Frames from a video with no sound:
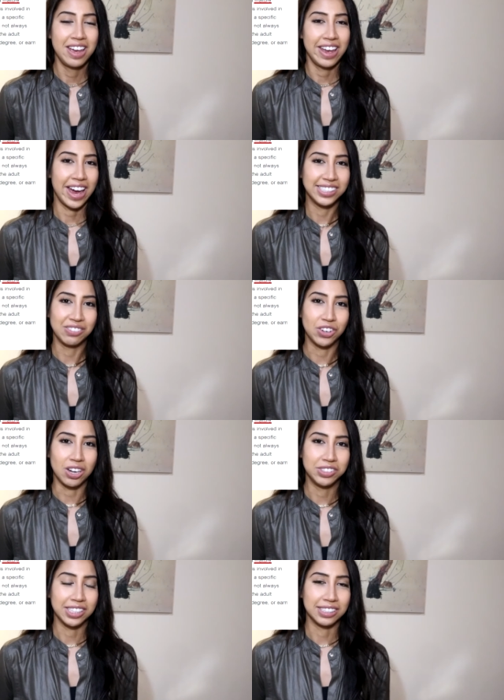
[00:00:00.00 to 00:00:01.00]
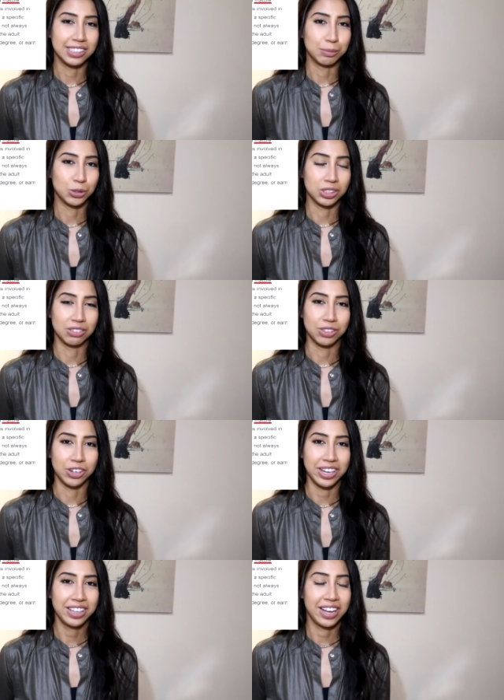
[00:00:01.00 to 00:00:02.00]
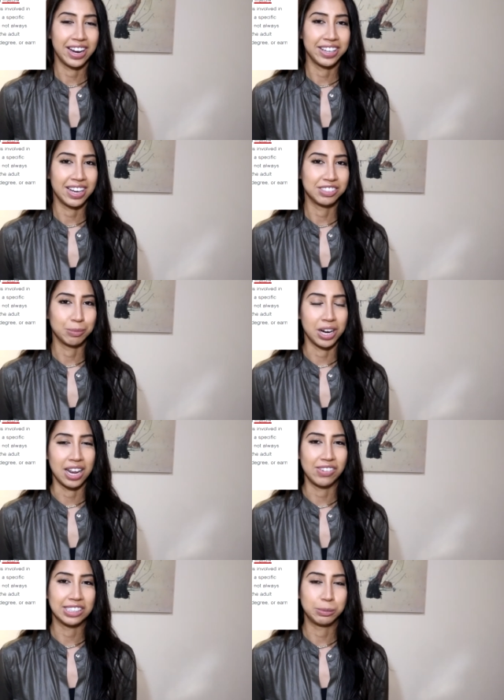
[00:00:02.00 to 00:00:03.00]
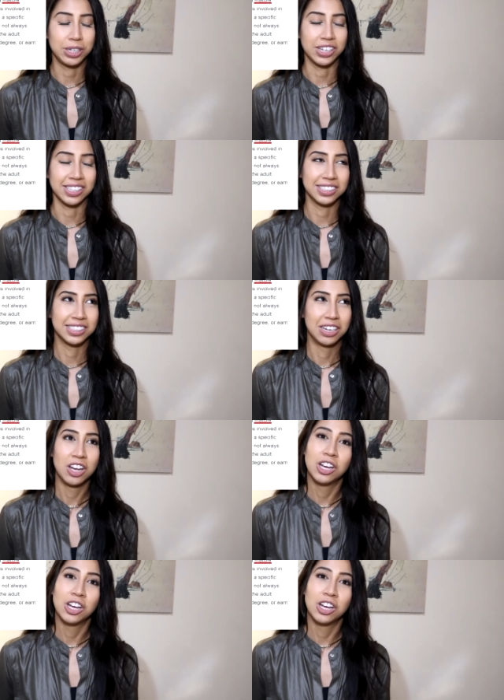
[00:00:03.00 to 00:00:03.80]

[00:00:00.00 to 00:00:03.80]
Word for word: and is involved in some sorts of learning, and they have some kind of experience.